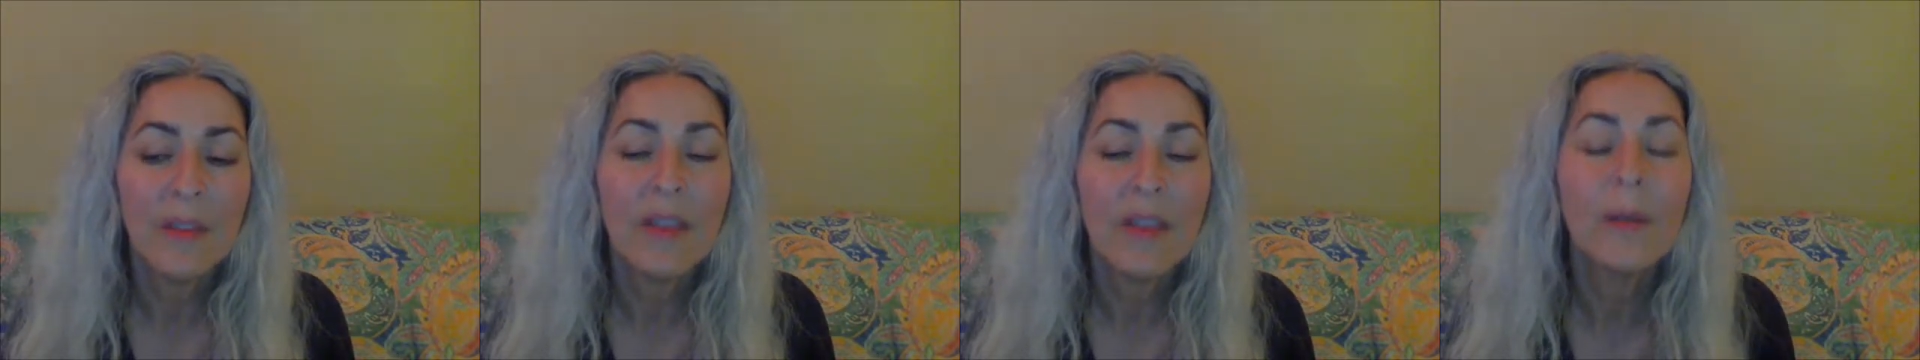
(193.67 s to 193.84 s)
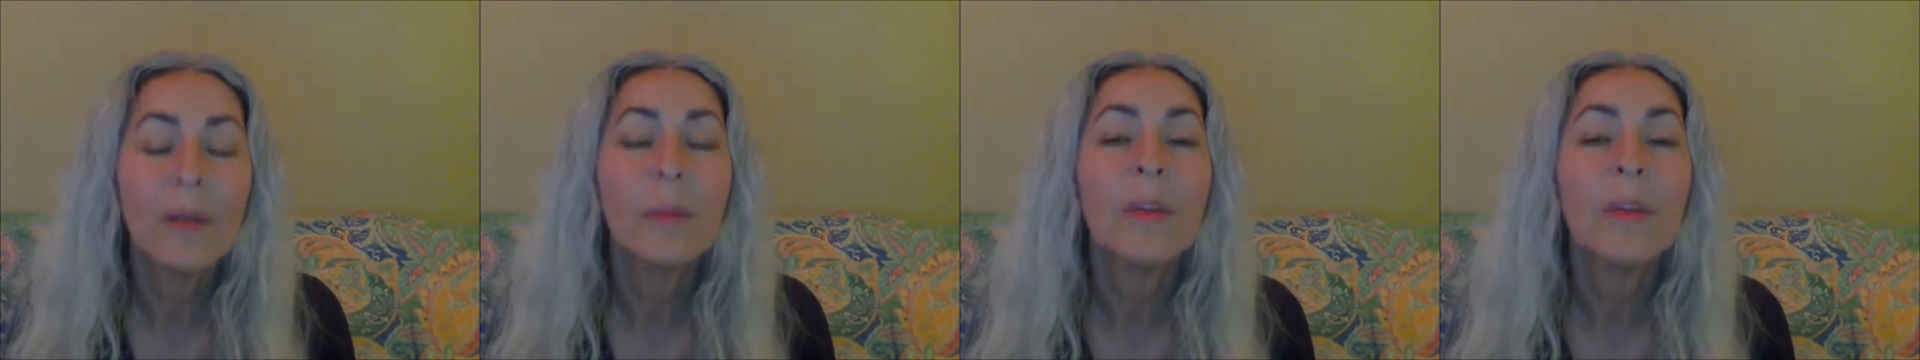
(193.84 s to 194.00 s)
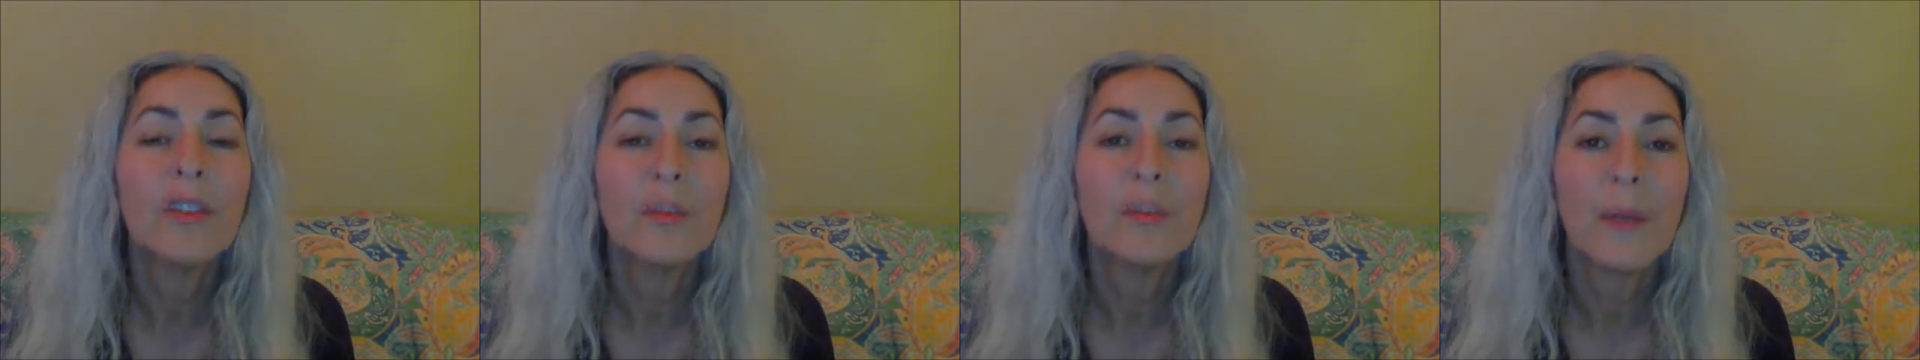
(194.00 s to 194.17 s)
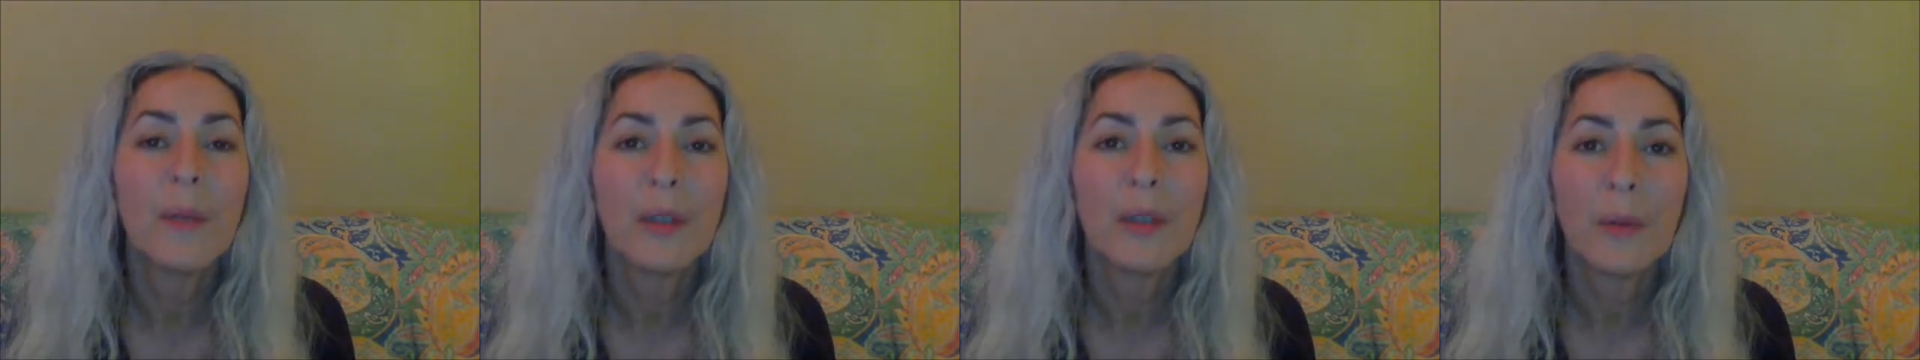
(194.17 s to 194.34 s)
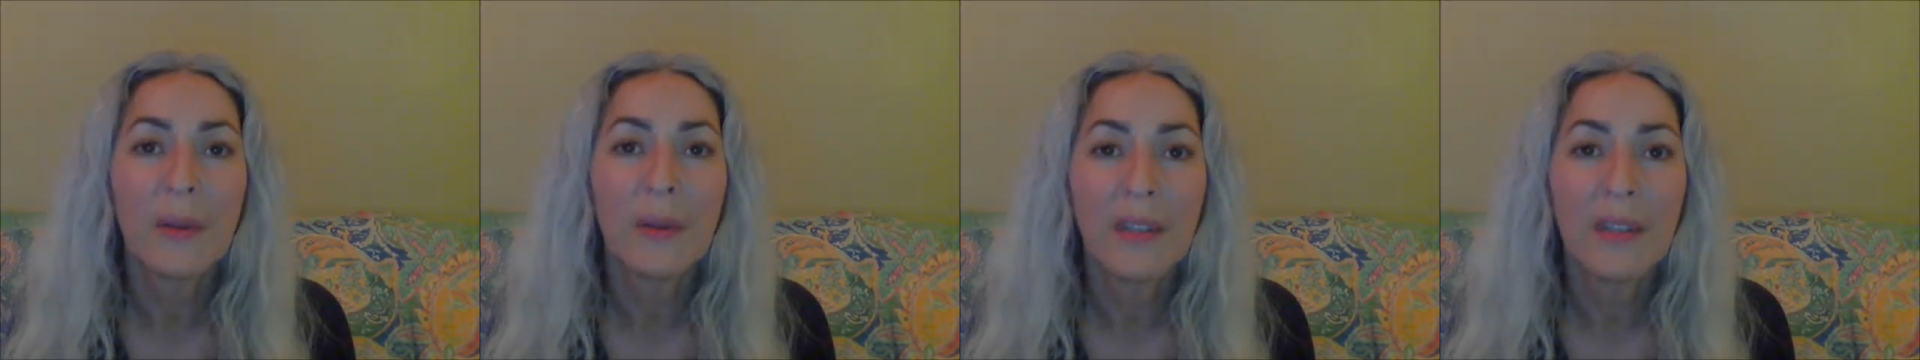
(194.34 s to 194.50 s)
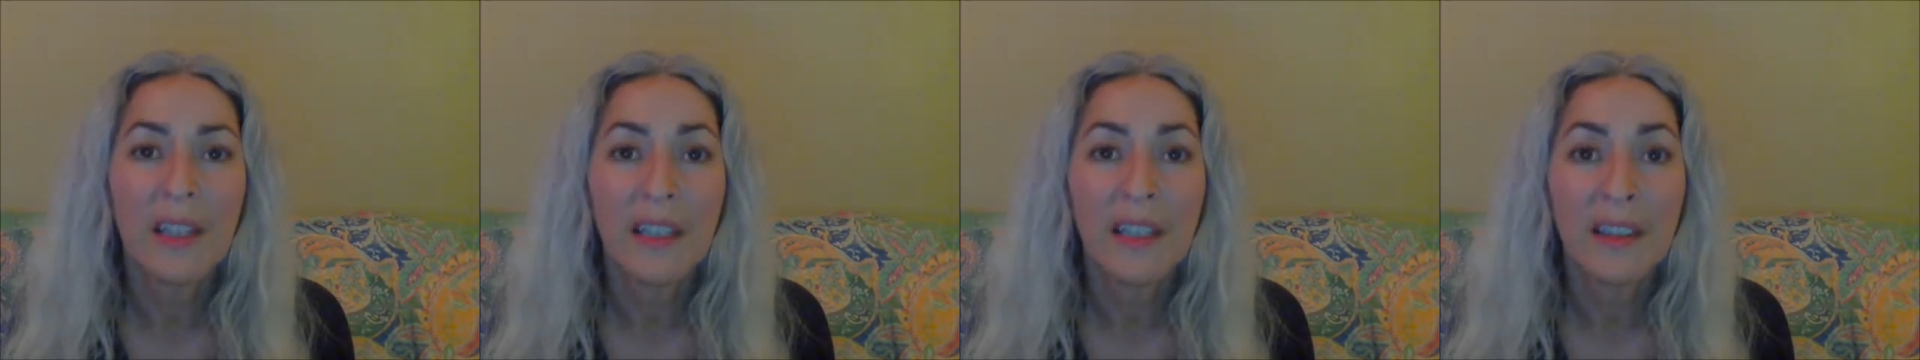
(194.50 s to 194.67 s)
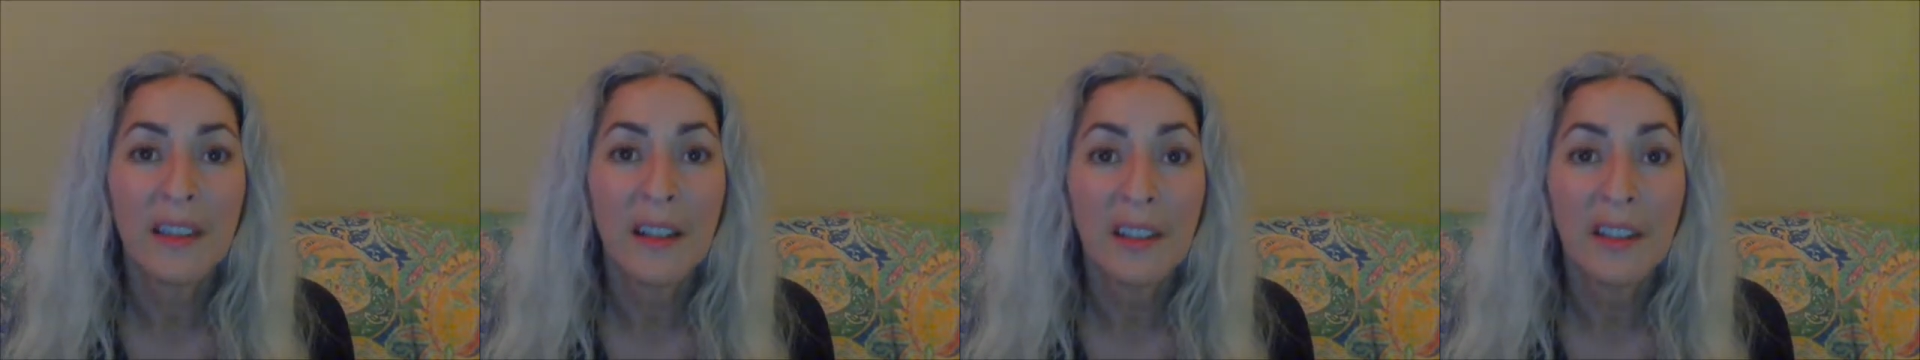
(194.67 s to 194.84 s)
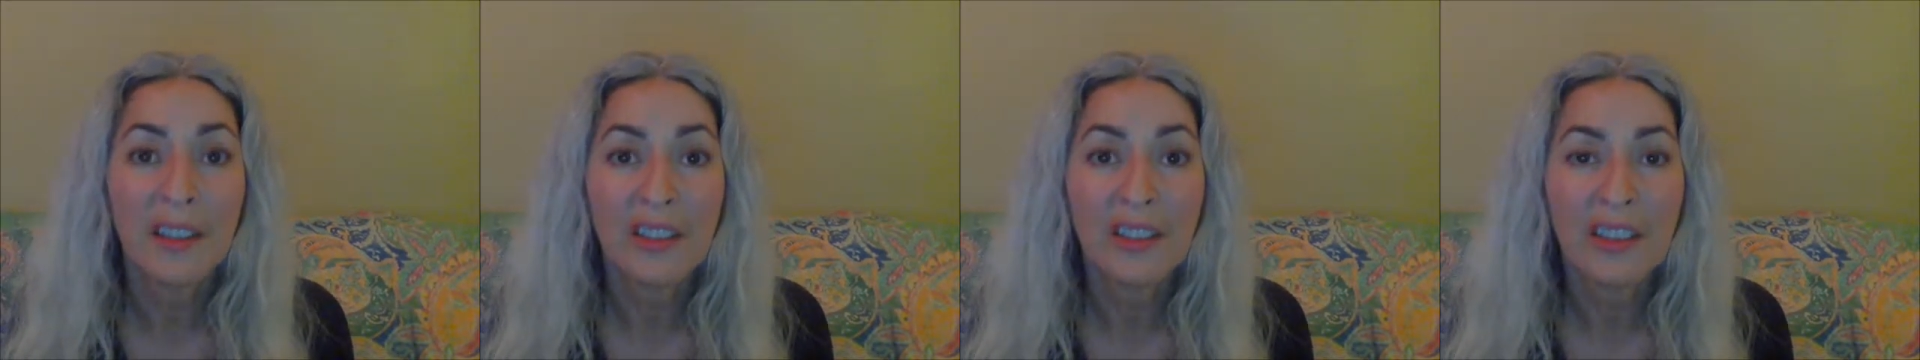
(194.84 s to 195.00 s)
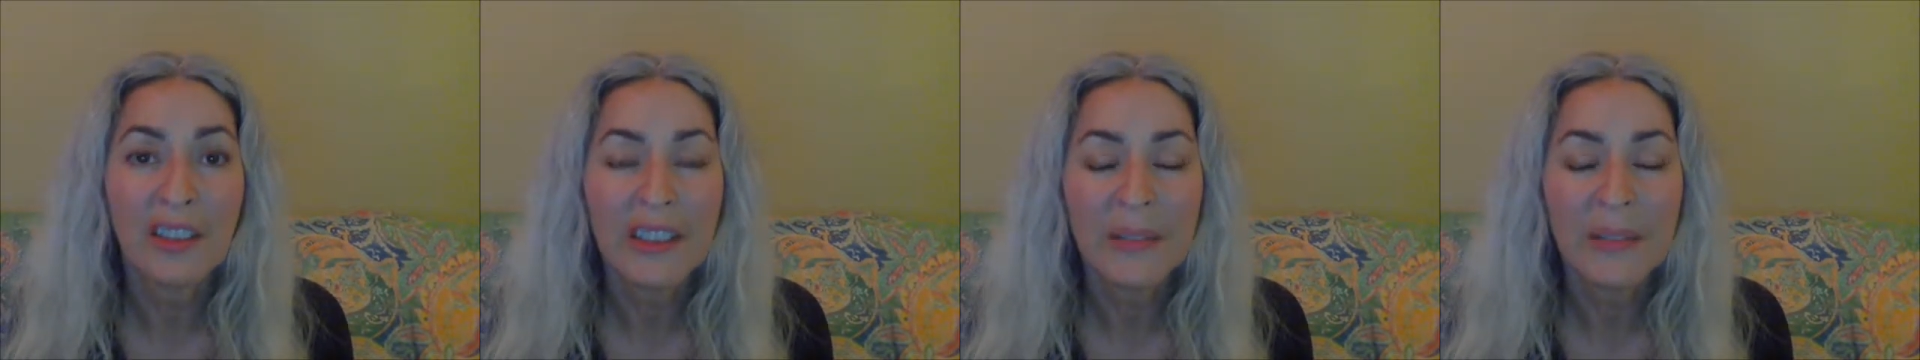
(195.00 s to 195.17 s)
they're much better with
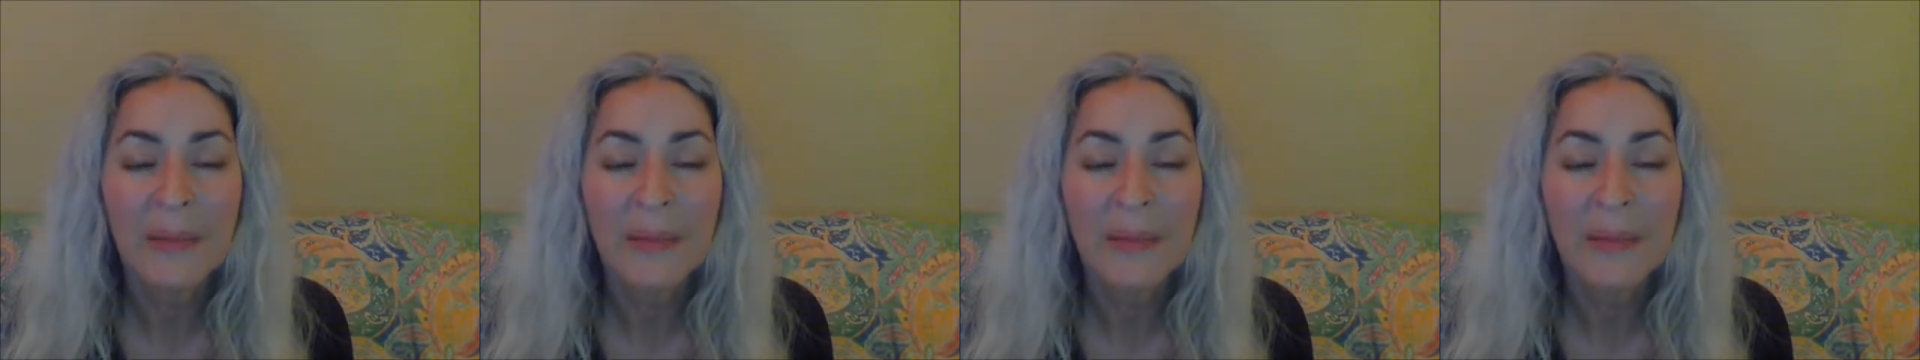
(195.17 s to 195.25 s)
technology.